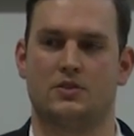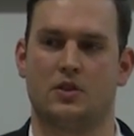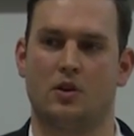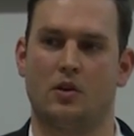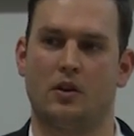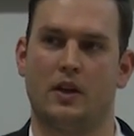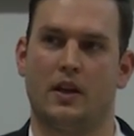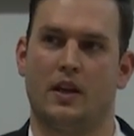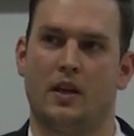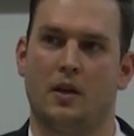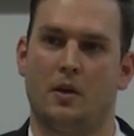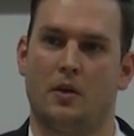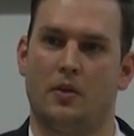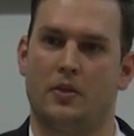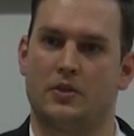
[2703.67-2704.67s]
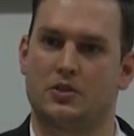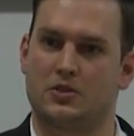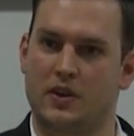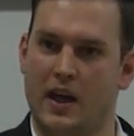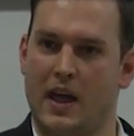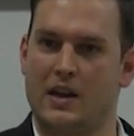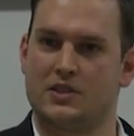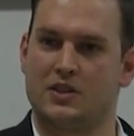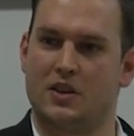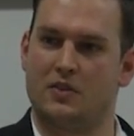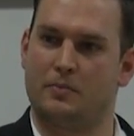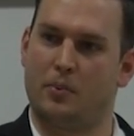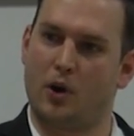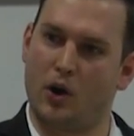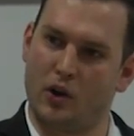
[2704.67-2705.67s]
So the strategy
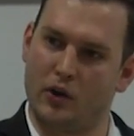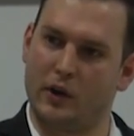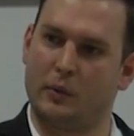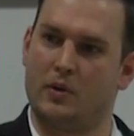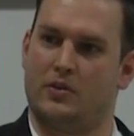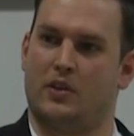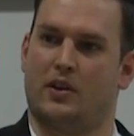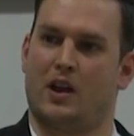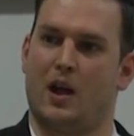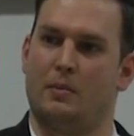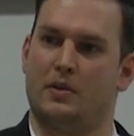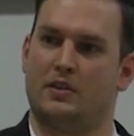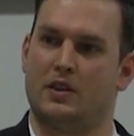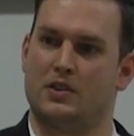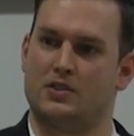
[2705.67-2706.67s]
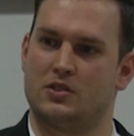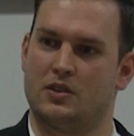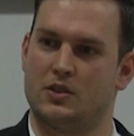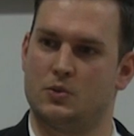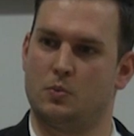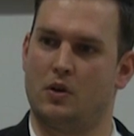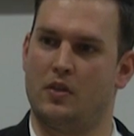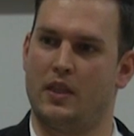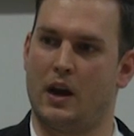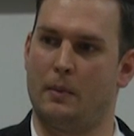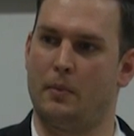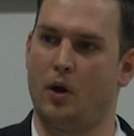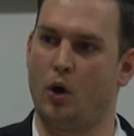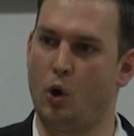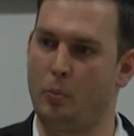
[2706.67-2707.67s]
of partnering with your competition is one that
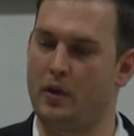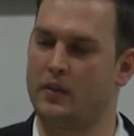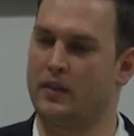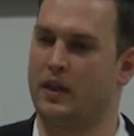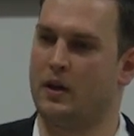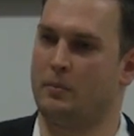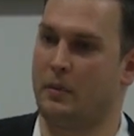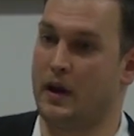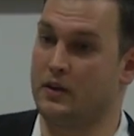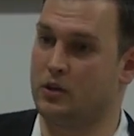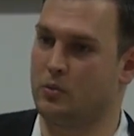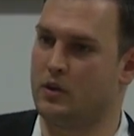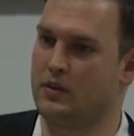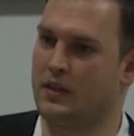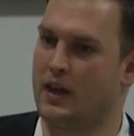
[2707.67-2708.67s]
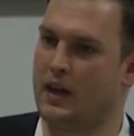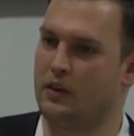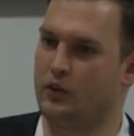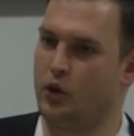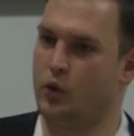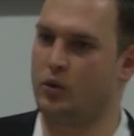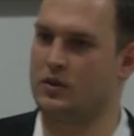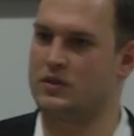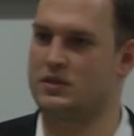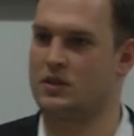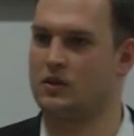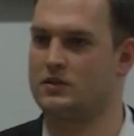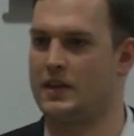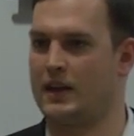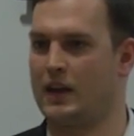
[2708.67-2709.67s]
I'm hoping that by doing that, you can
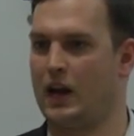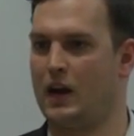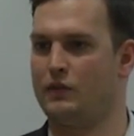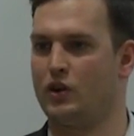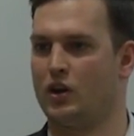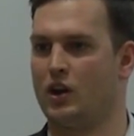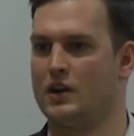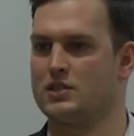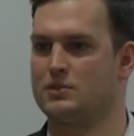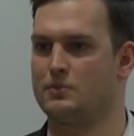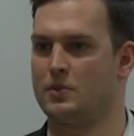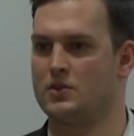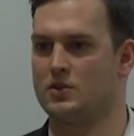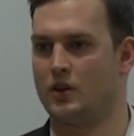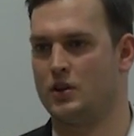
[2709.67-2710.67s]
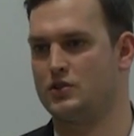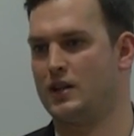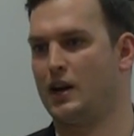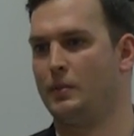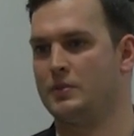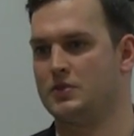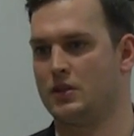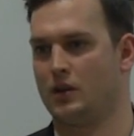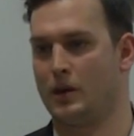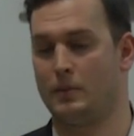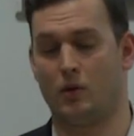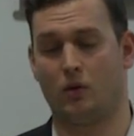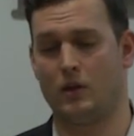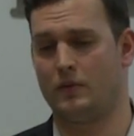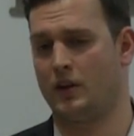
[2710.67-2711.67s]
still take care of your customers on a gentleman's
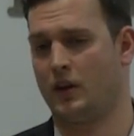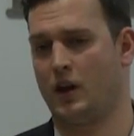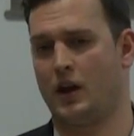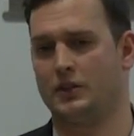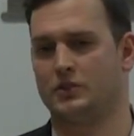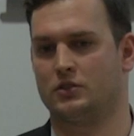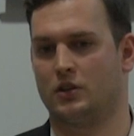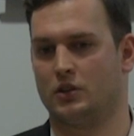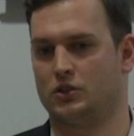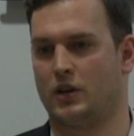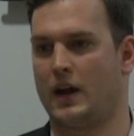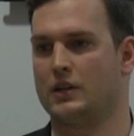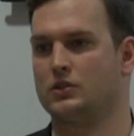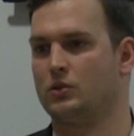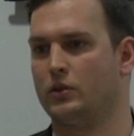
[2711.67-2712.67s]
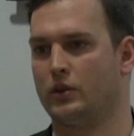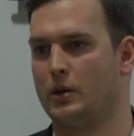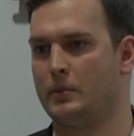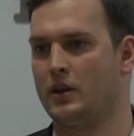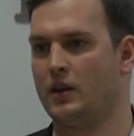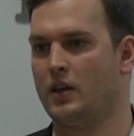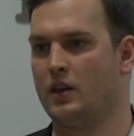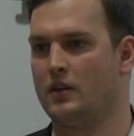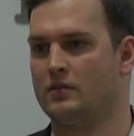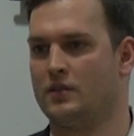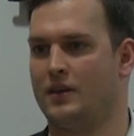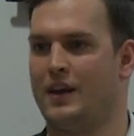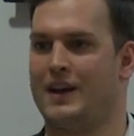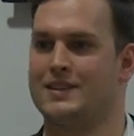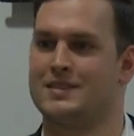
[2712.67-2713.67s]
agreement or even a contractual agreement to
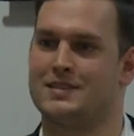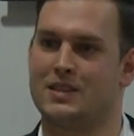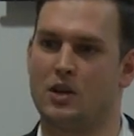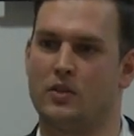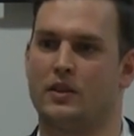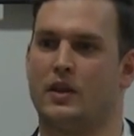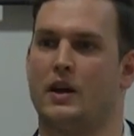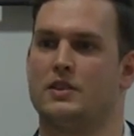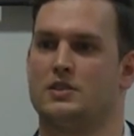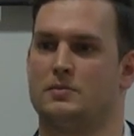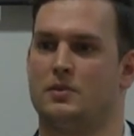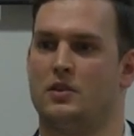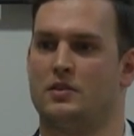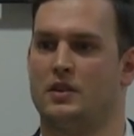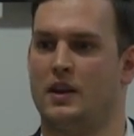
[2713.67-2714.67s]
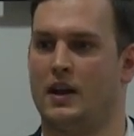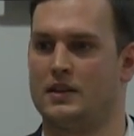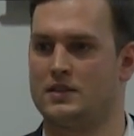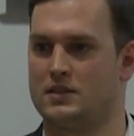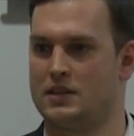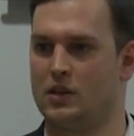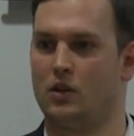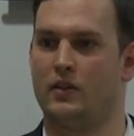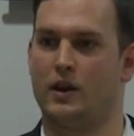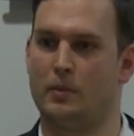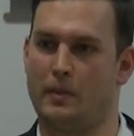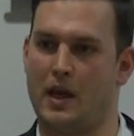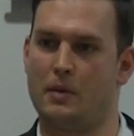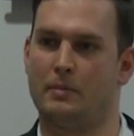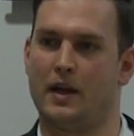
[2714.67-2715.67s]
not steal the customer, to not steal their
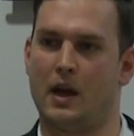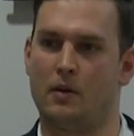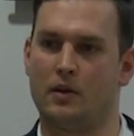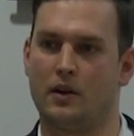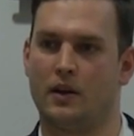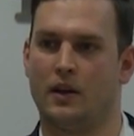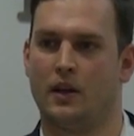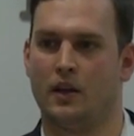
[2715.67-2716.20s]
manpower.